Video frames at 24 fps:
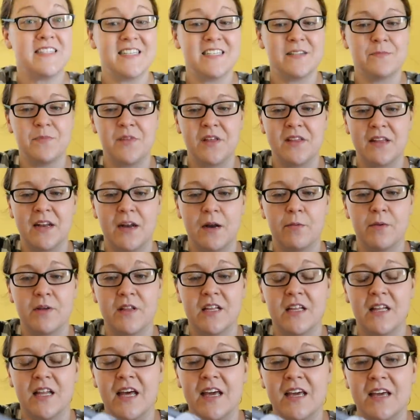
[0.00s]
see something that I
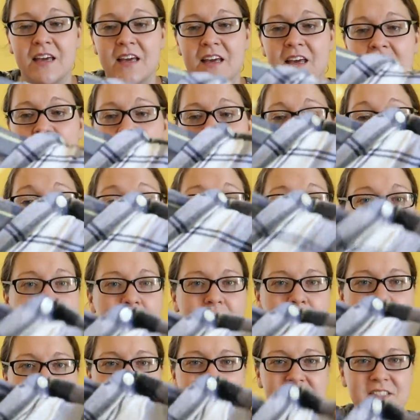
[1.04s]
really like, I'll look
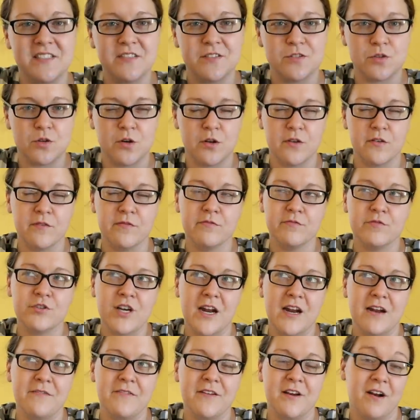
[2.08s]
at a piece and sort of
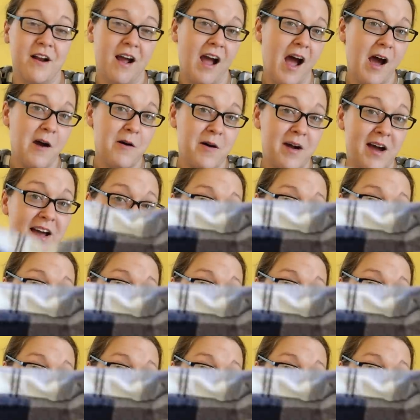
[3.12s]
try to figure out how